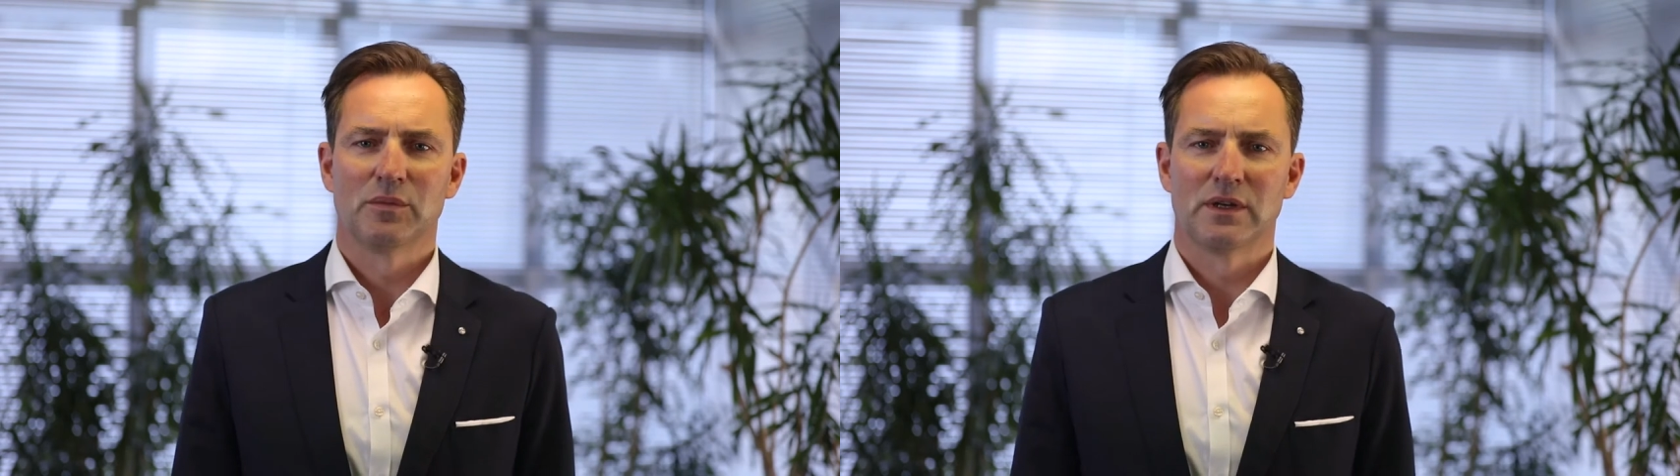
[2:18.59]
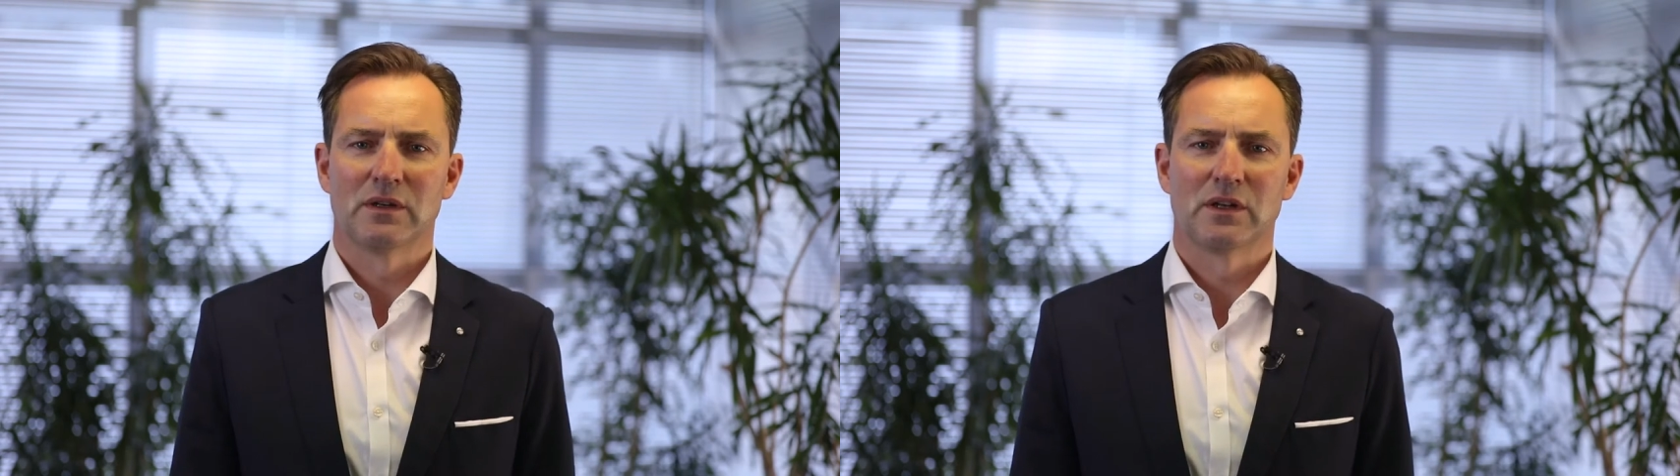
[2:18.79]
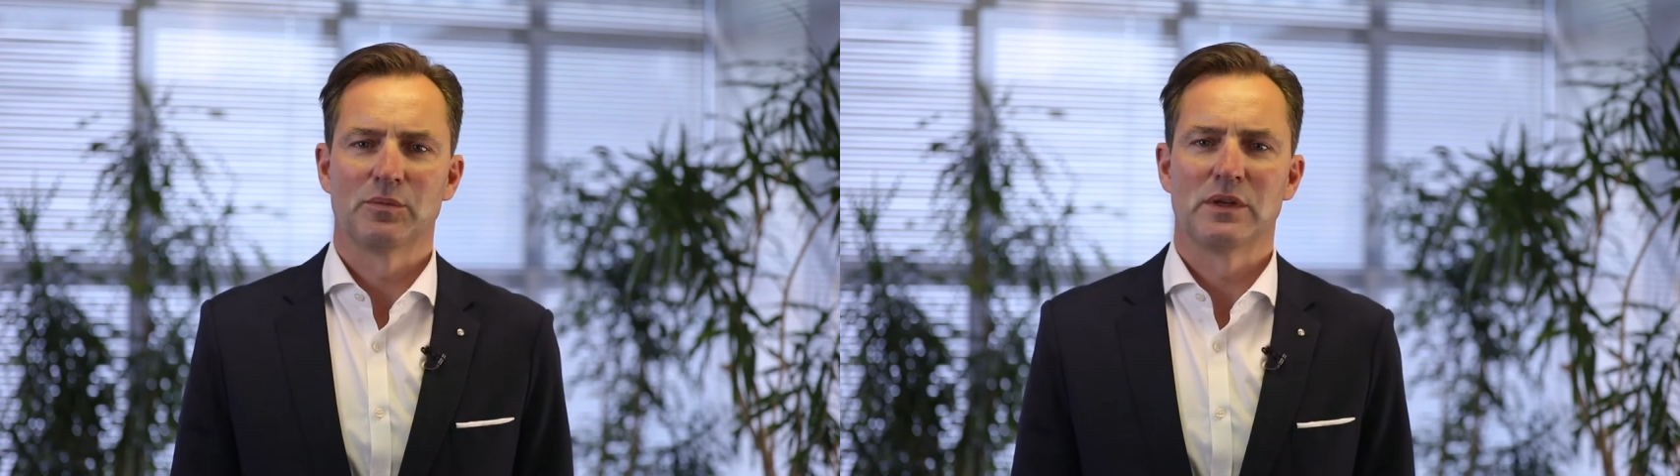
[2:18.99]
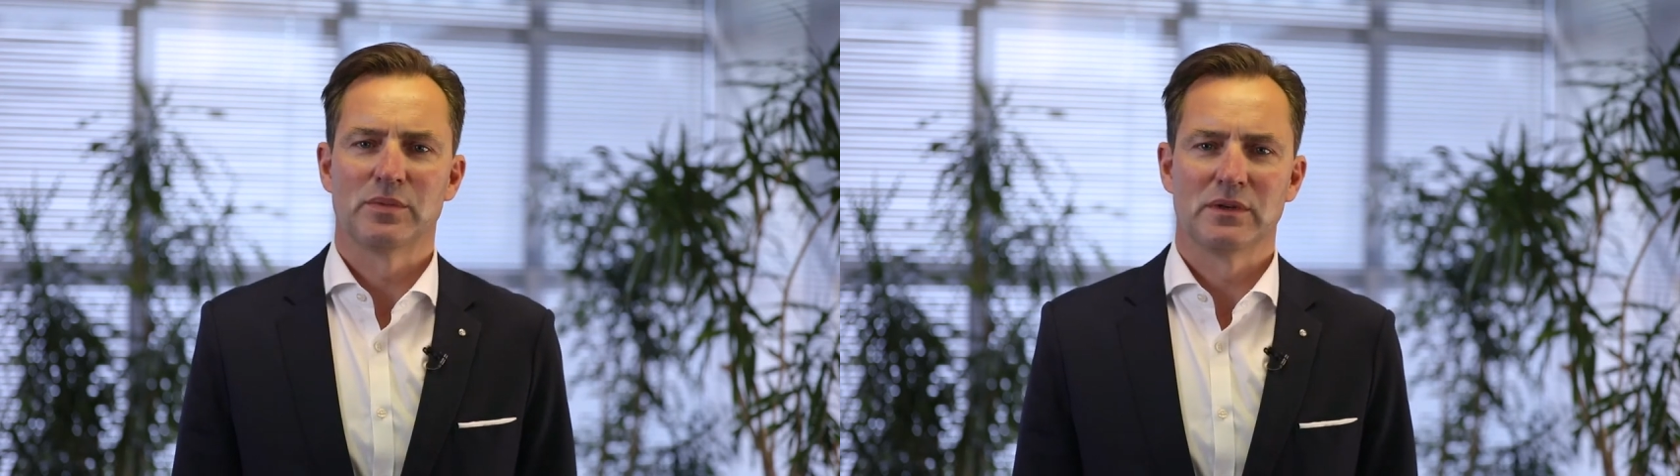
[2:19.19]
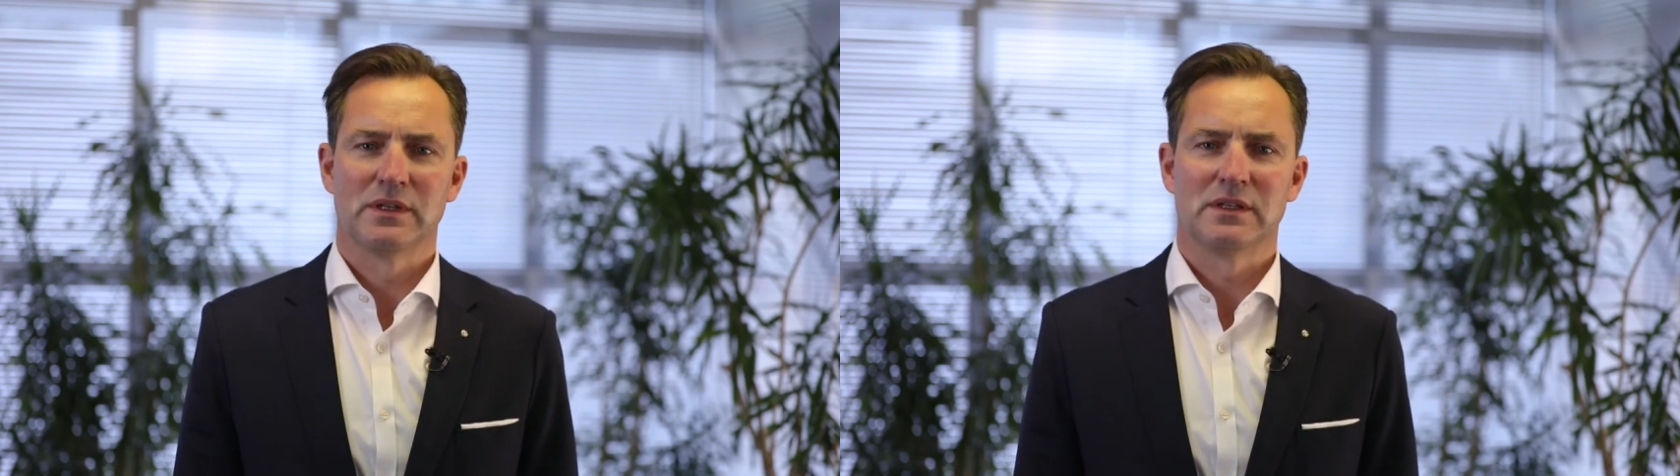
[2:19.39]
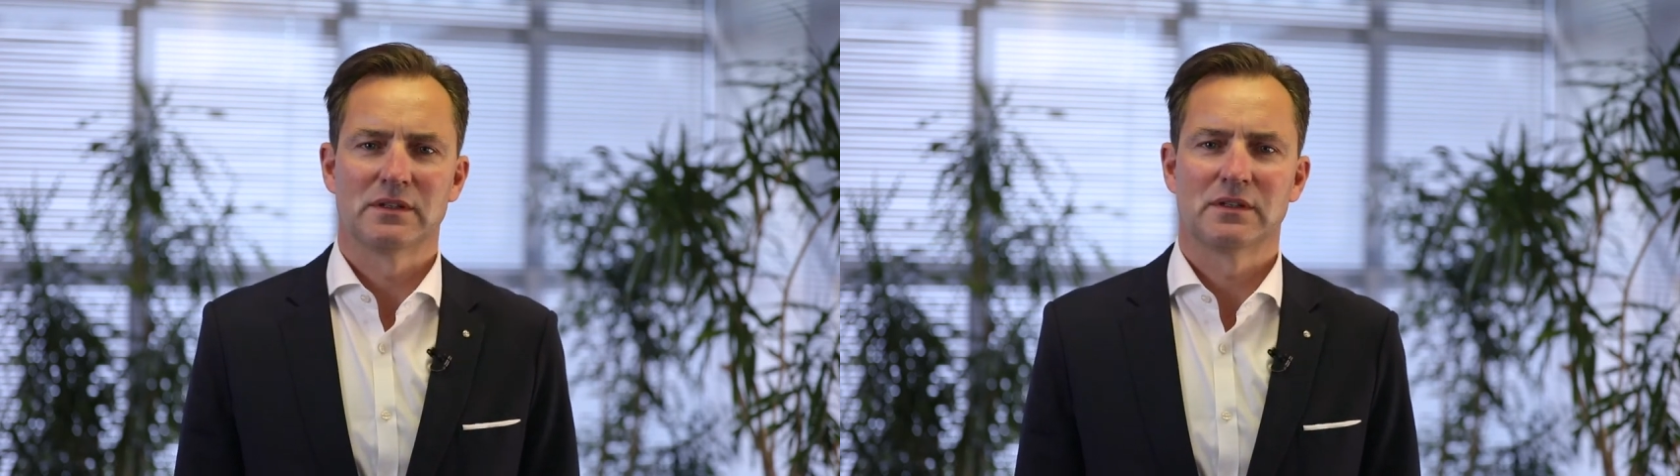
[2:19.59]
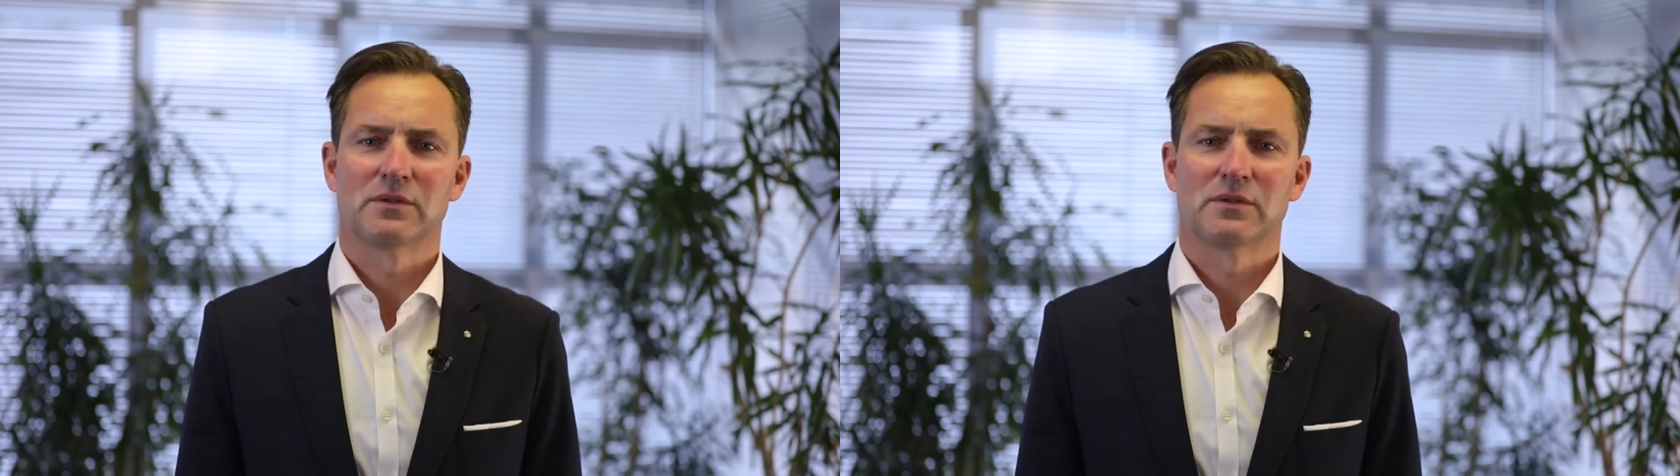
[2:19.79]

but a lot of people need